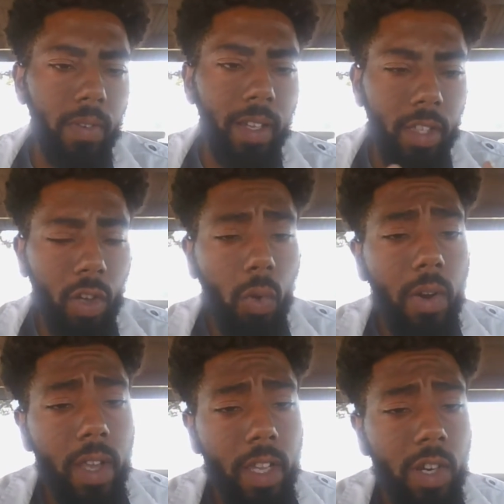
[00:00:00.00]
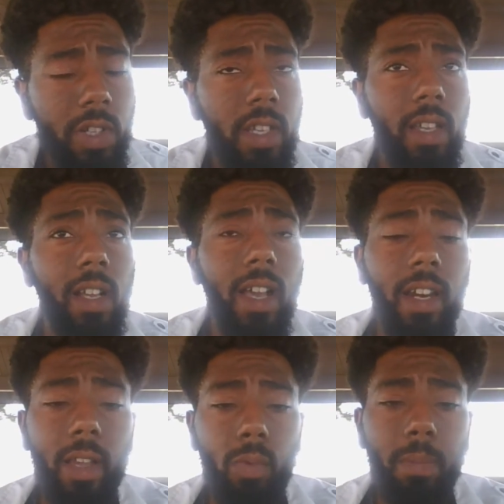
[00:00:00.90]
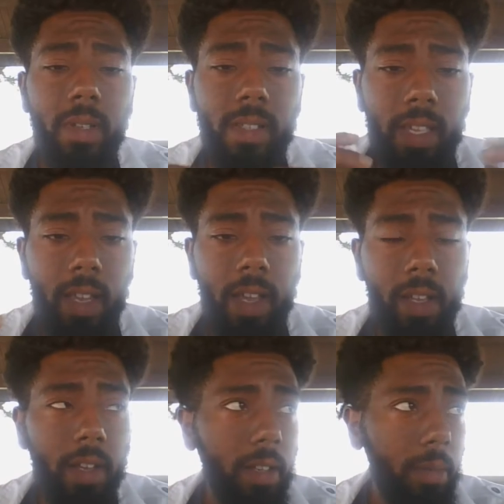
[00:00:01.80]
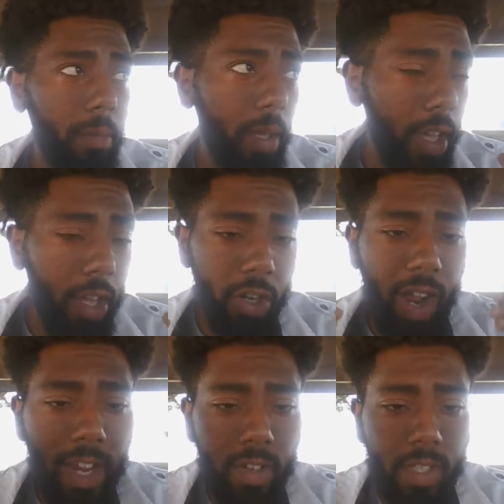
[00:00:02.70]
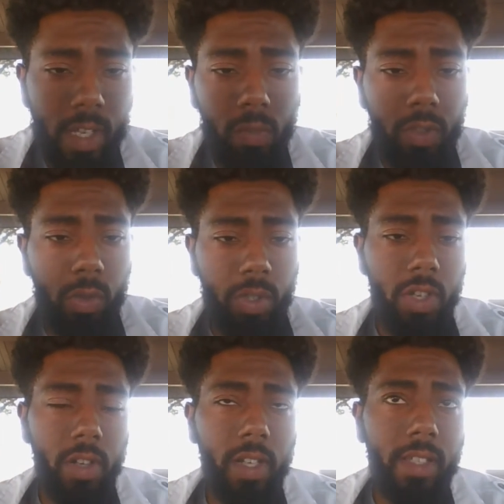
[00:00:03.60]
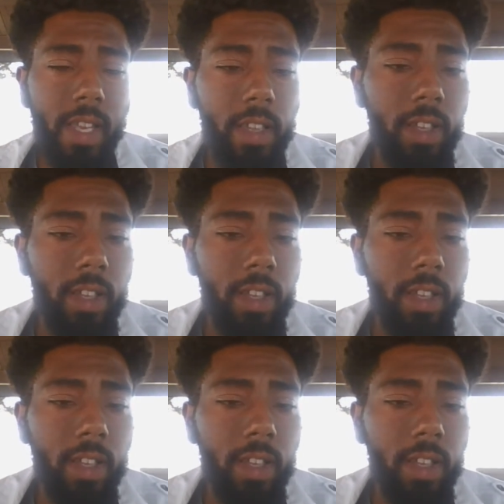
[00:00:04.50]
even like the Aquarian energy, can kind of like represent like um, your higher self to a certain extent.